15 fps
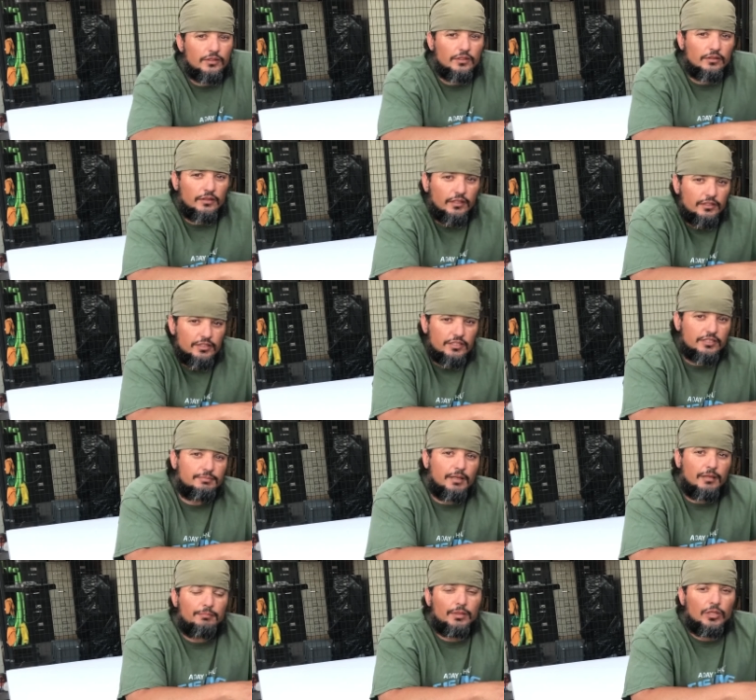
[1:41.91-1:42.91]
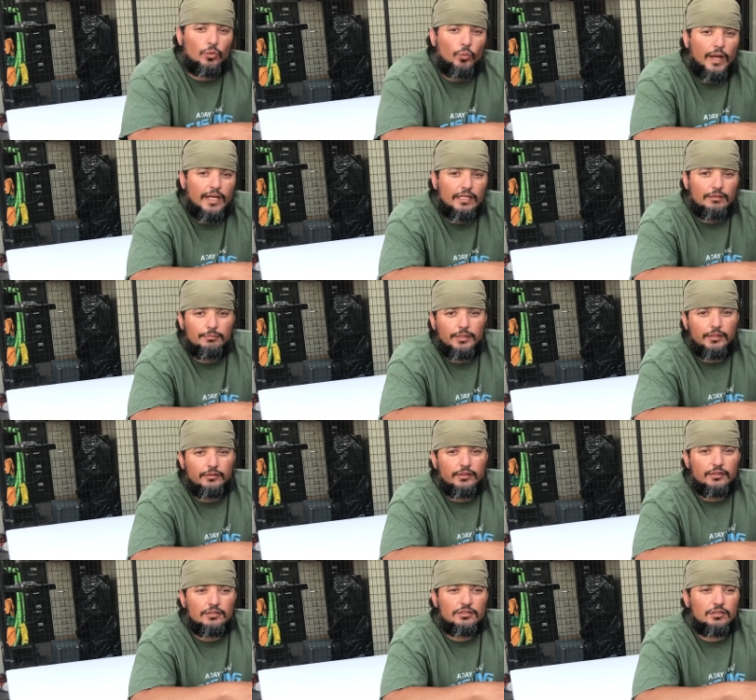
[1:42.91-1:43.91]
There just may be a waiting
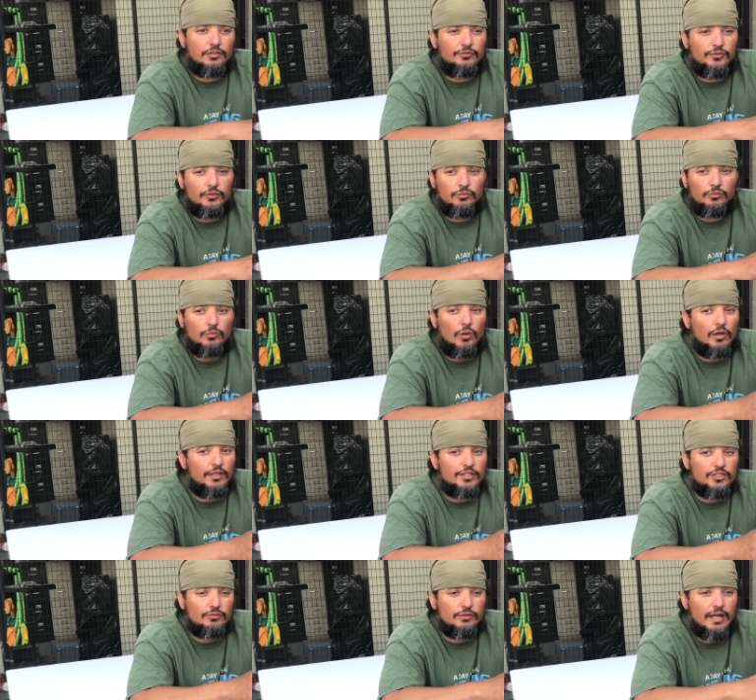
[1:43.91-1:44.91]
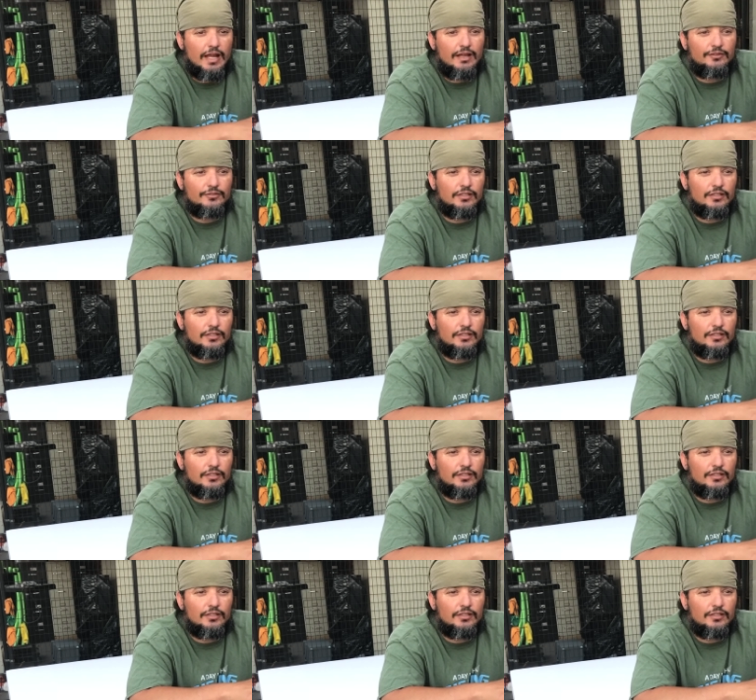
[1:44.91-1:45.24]
period. So if you wanted your raft